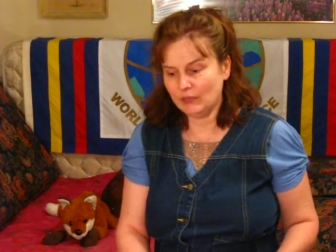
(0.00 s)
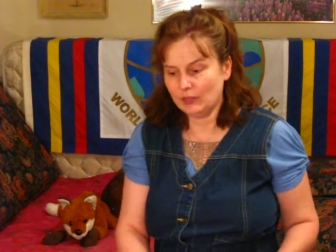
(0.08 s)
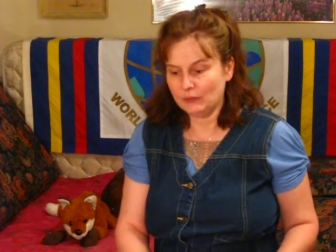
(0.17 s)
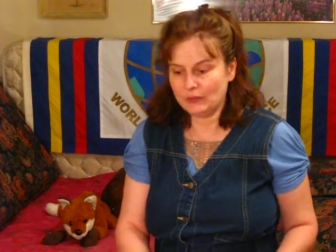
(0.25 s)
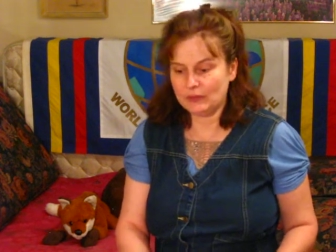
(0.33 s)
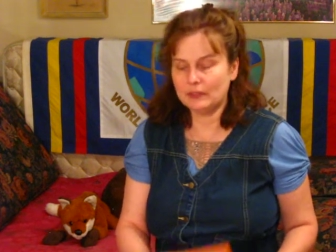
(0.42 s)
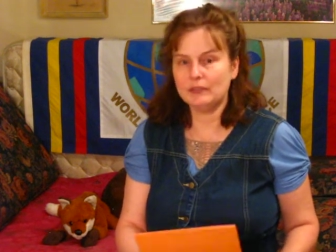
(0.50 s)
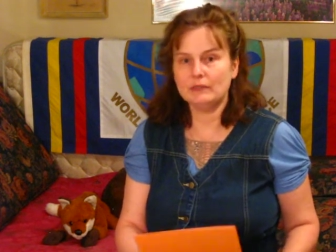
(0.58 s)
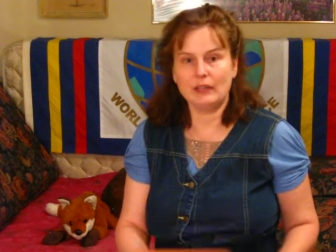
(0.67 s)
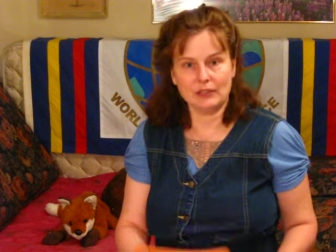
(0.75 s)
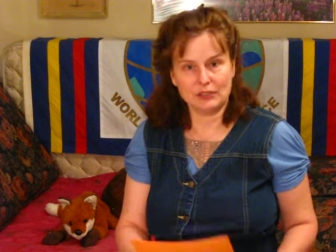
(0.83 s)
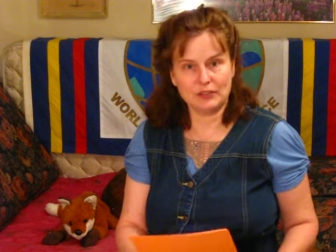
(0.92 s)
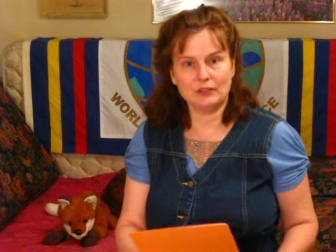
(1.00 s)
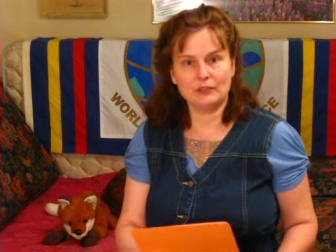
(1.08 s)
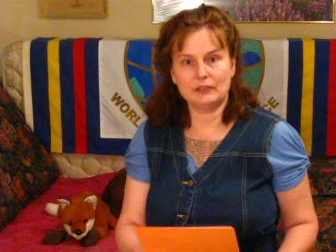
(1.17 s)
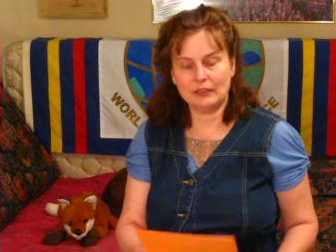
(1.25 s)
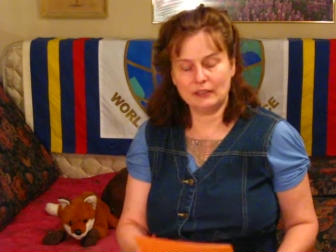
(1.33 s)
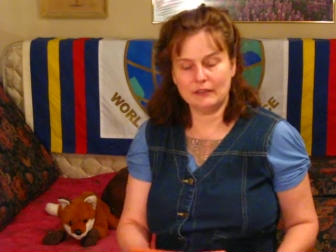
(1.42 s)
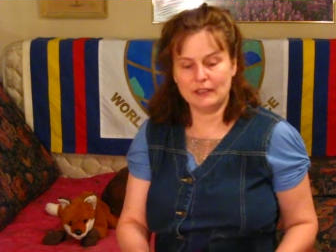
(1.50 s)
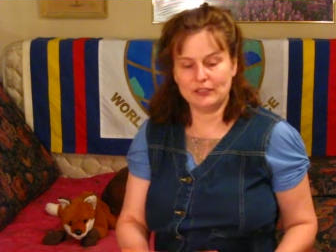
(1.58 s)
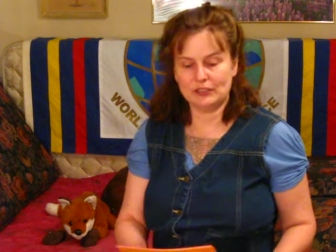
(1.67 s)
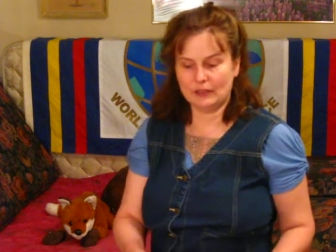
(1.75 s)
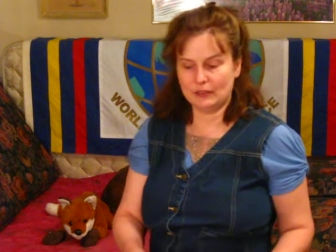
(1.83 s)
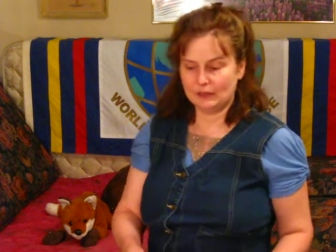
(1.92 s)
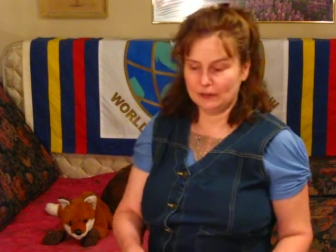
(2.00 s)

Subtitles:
whether they're rational or irrational.